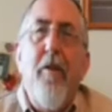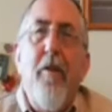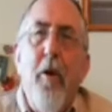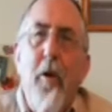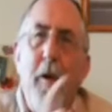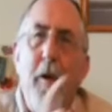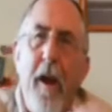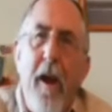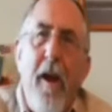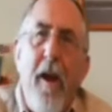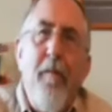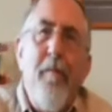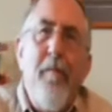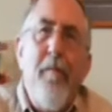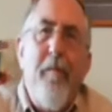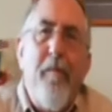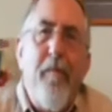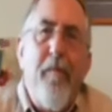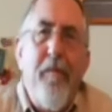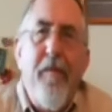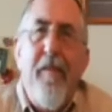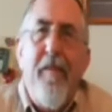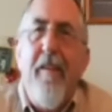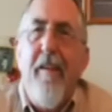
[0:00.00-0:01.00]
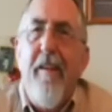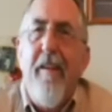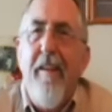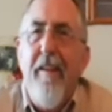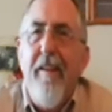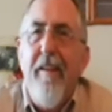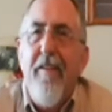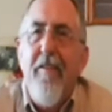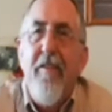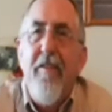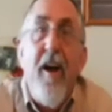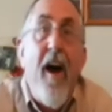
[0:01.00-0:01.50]
to him,
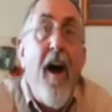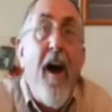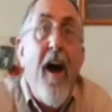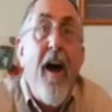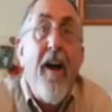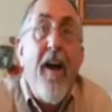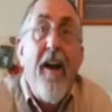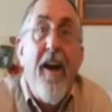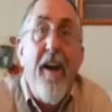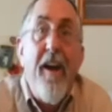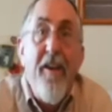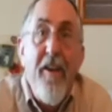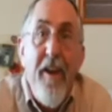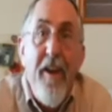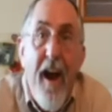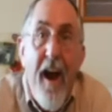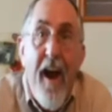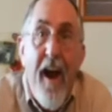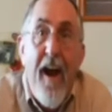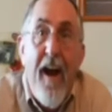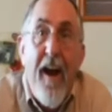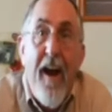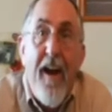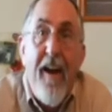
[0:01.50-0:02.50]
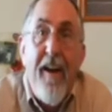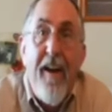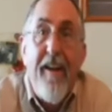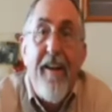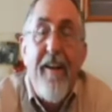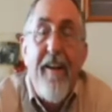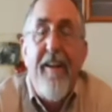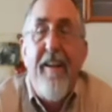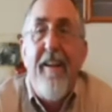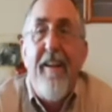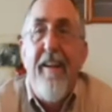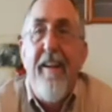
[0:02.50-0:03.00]
sa kanya.
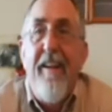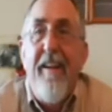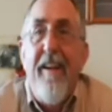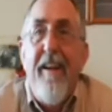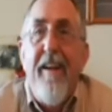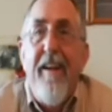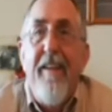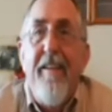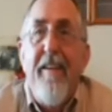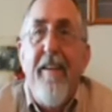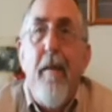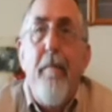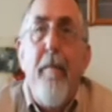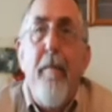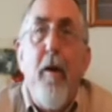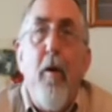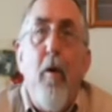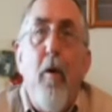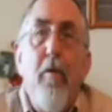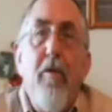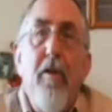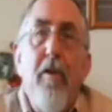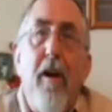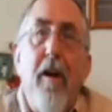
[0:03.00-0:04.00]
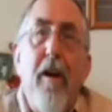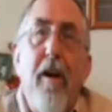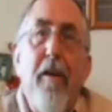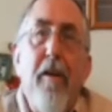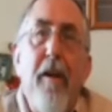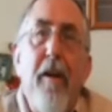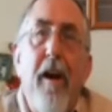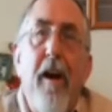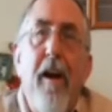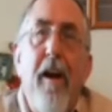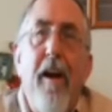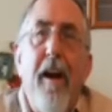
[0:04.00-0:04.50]
Sabi ko sa
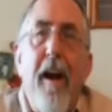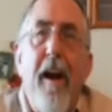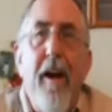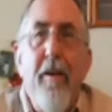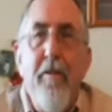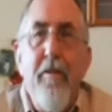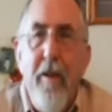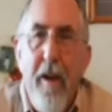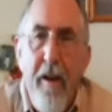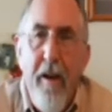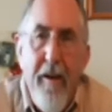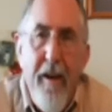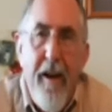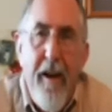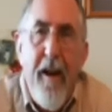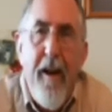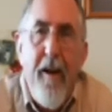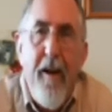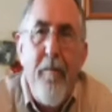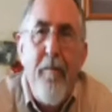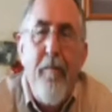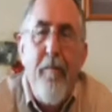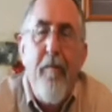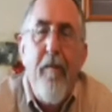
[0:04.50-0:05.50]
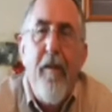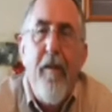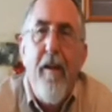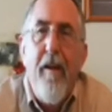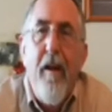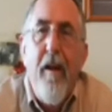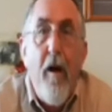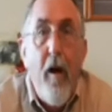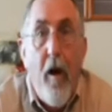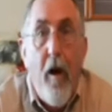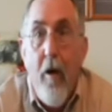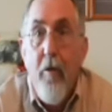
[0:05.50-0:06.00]
kanya, I said to him.
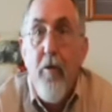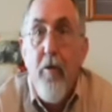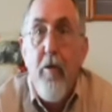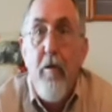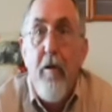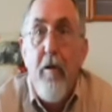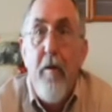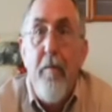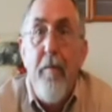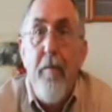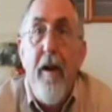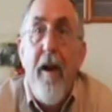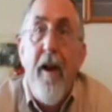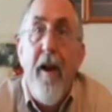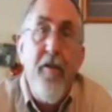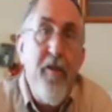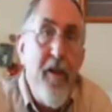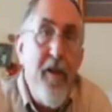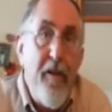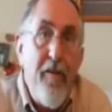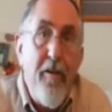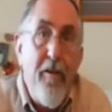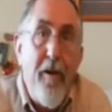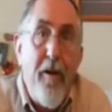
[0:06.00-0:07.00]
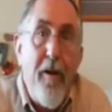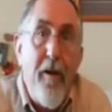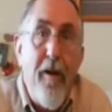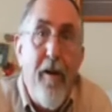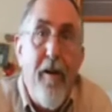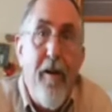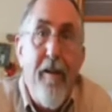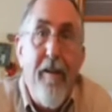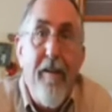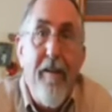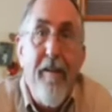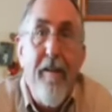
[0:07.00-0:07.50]
Also could be I said to
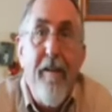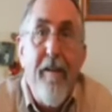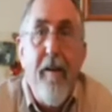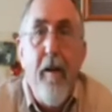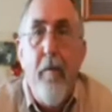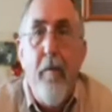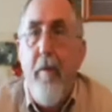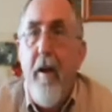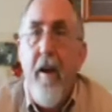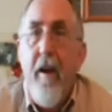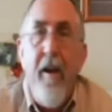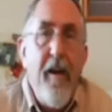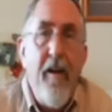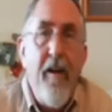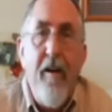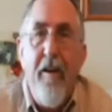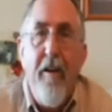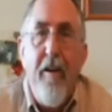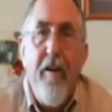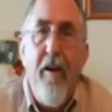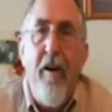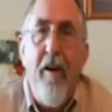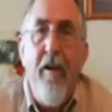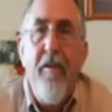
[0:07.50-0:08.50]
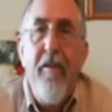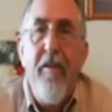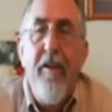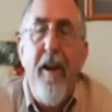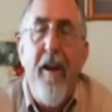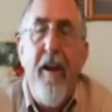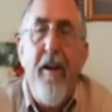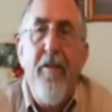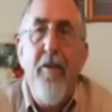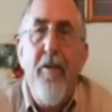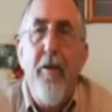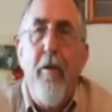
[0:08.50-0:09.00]
her, depending on the
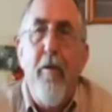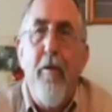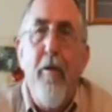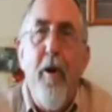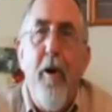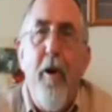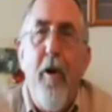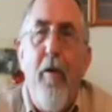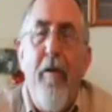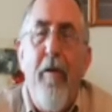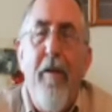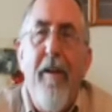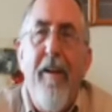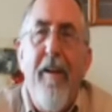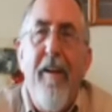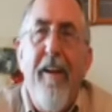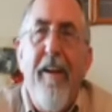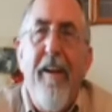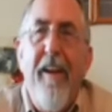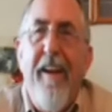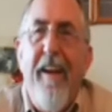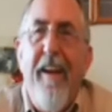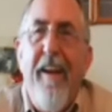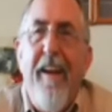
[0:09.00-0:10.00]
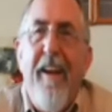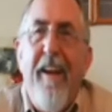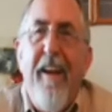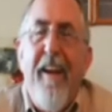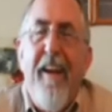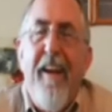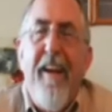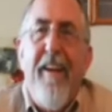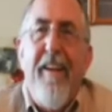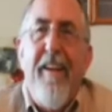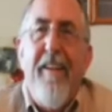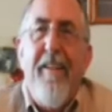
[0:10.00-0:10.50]
context, you'll know.
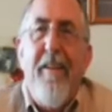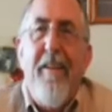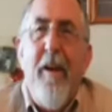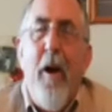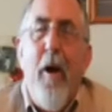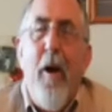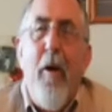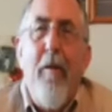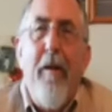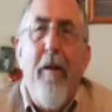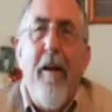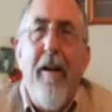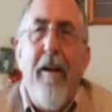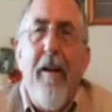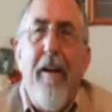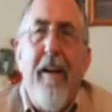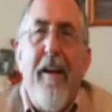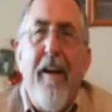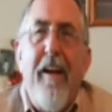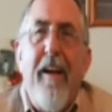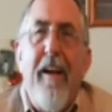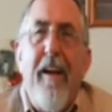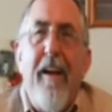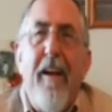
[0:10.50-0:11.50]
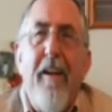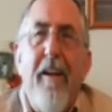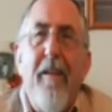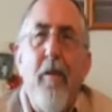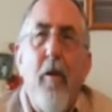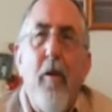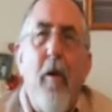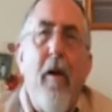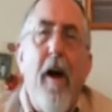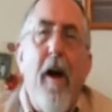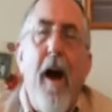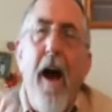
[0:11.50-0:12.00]
So
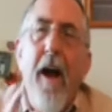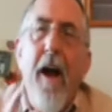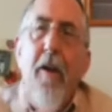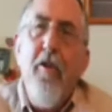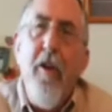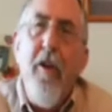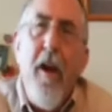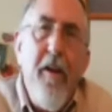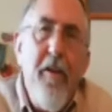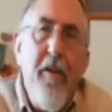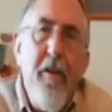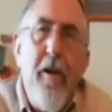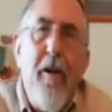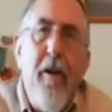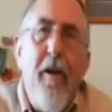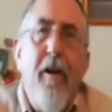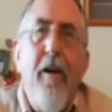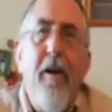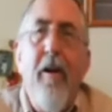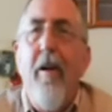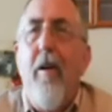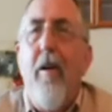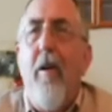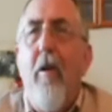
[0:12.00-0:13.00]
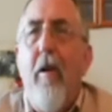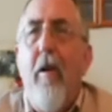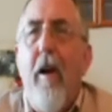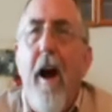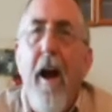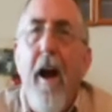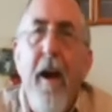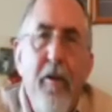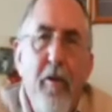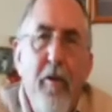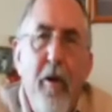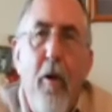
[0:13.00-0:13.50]
so I said to her, or
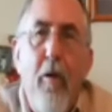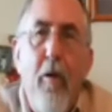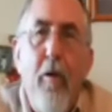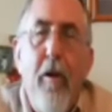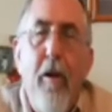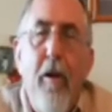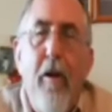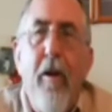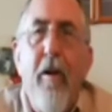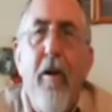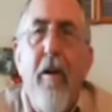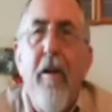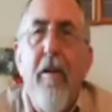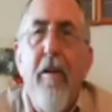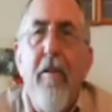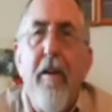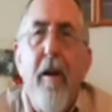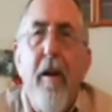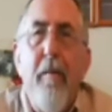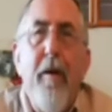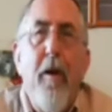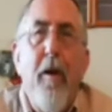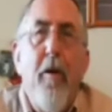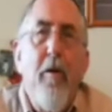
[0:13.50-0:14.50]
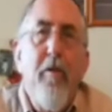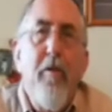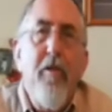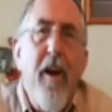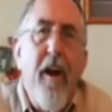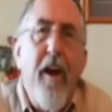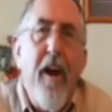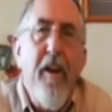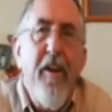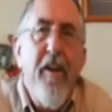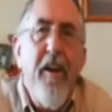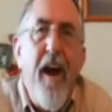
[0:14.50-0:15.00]
I told her, sabi ko
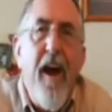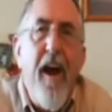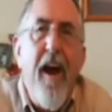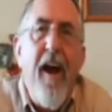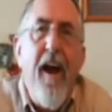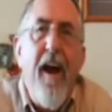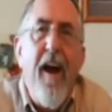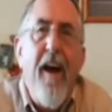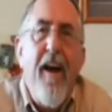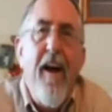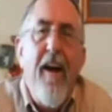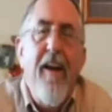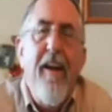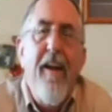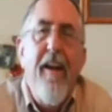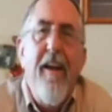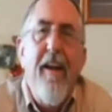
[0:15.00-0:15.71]
sa kanya,